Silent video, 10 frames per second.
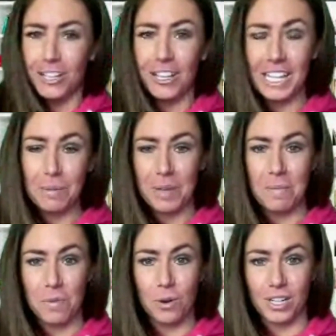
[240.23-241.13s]
a little
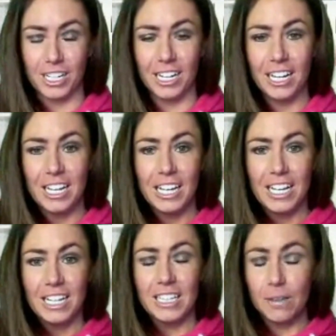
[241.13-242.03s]
bit more,
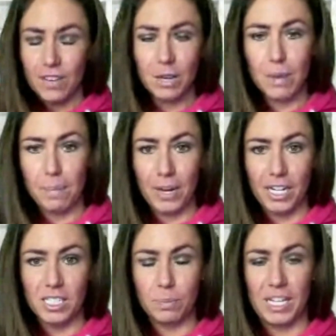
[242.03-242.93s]
Living in my
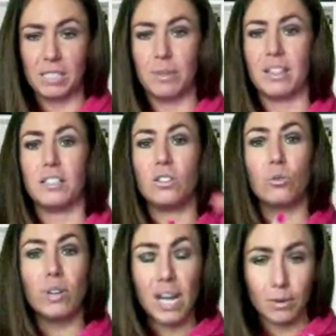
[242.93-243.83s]
parents' basement, this
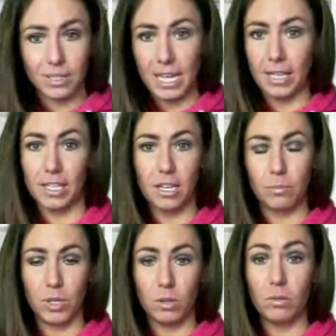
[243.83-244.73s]
three hour daily
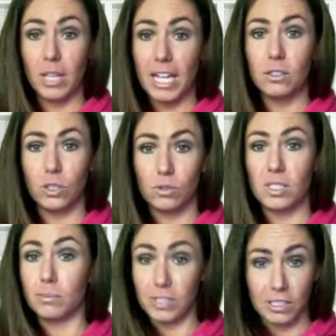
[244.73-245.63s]
commute led to
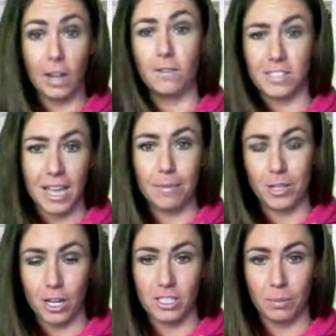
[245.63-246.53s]
some self
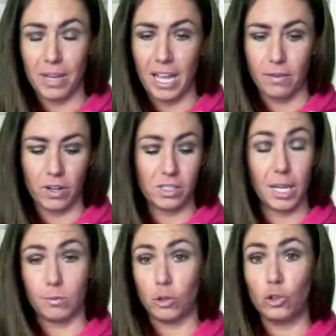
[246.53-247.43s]
sabotaging behaviors.
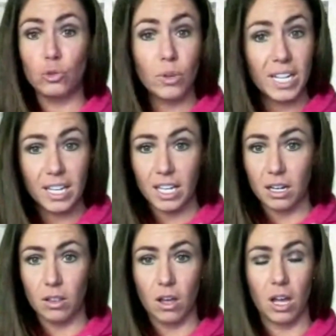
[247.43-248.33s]
I was
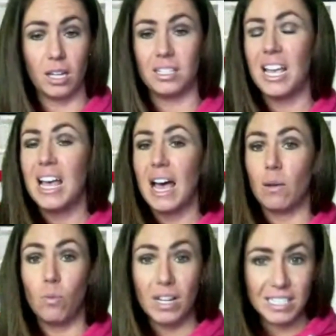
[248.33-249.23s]
drinking a lot.
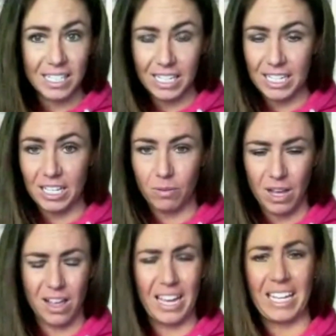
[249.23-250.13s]
I wasn't eating
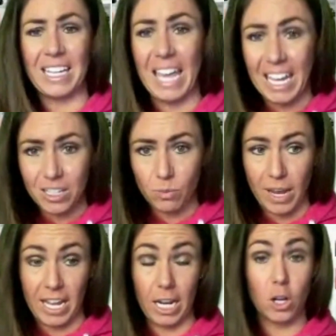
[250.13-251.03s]
well. I gained
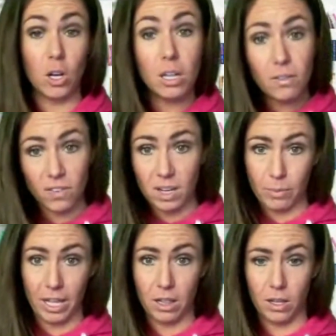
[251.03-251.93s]
weight. I couldn't fit in
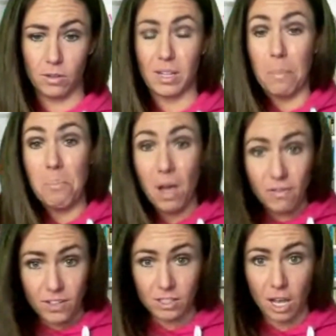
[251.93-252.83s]
my clothes. I'm
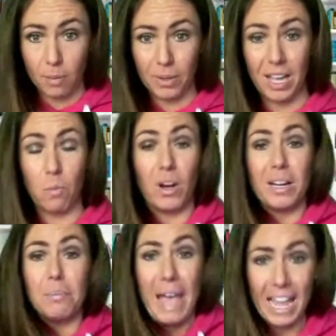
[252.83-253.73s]
muffin topping. I'm
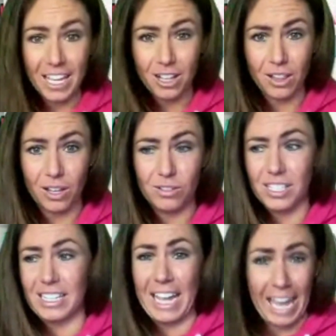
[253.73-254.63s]
wearing baggy clothes
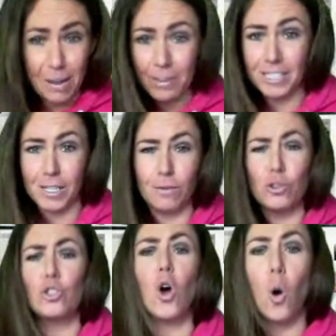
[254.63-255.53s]
because I hate myself
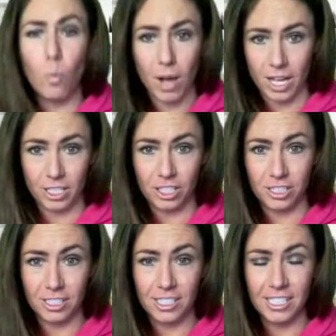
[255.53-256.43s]
so
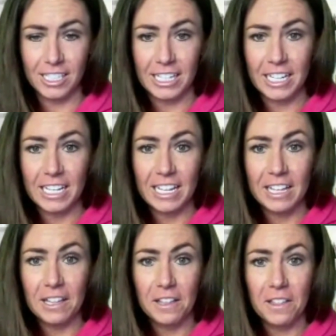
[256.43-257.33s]
much.
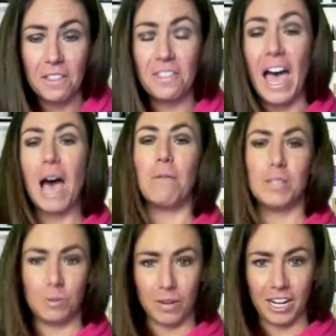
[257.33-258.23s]
That
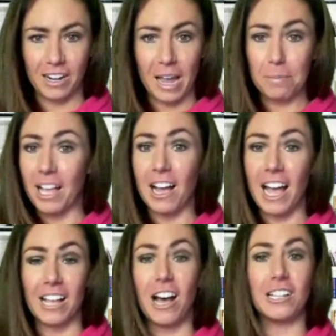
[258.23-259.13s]
was where I, be-
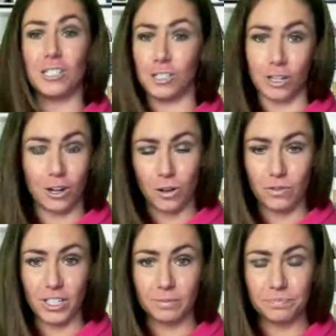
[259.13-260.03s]
I got to start
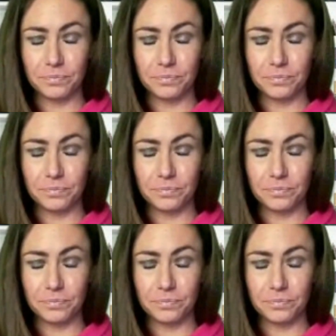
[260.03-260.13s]
over.